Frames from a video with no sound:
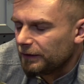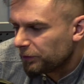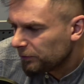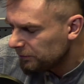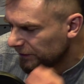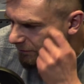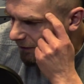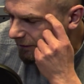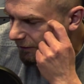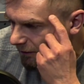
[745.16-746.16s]
and probably
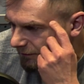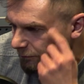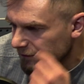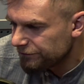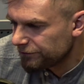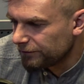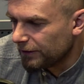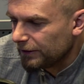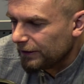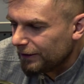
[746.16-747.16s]
my last question
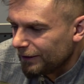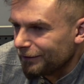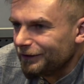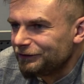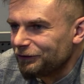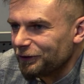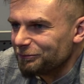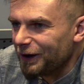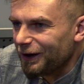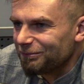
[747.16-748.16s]
this
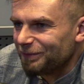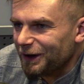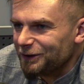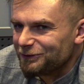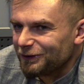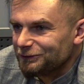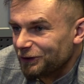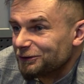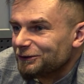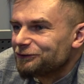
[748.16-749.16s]
time about
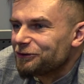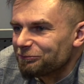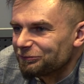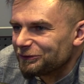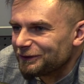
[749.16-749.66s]
Donald Trump.